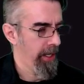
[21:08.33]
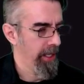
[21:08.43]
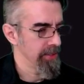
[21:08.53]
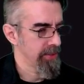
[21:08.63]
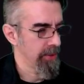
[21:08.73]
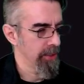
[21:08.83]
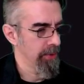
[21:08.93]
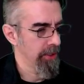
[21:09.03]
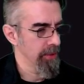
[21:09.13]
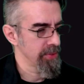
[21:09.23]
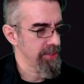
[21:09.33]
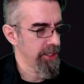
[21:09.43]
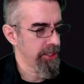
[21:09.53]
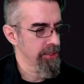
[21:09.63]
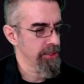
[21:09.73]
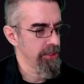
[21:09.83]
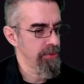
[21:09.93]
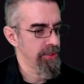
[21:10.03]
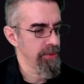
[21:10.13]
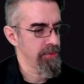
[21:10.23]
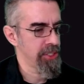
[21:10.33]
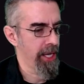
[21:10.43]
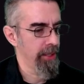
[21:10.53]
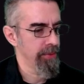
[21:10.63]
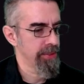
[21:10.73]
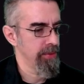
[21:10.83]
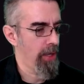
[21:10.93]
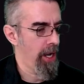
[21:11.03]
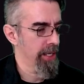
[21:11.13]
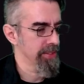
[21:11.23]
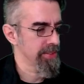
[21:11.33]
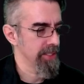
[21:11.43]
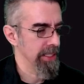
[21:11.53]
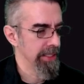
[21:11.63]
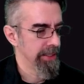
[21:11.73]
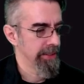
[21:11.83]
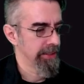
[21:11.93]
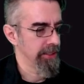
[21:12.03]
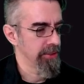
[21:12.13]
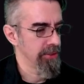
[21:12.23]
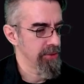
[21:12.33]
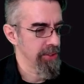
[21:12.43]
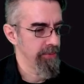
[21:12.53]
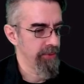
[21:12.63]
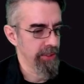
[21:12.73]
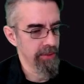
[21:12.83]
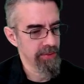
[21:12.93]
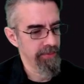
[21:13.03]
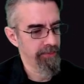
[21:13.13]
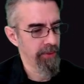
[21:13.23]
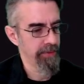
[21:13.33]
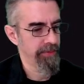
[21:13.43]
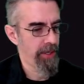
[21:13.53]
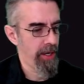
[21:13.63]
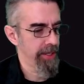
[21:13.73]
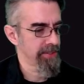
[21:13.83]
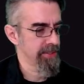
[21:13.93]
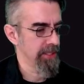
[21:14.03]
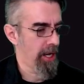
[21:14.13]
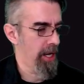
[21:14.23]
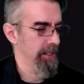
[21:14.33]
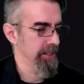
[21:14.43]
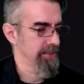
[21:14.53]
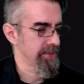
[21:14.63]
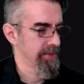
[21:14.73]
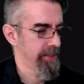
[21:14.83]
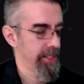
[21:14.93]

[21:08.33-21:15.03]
And so here we go. Sync your YouTube channel to Odysee. Get your YouTube videos in front of the Odysee audience.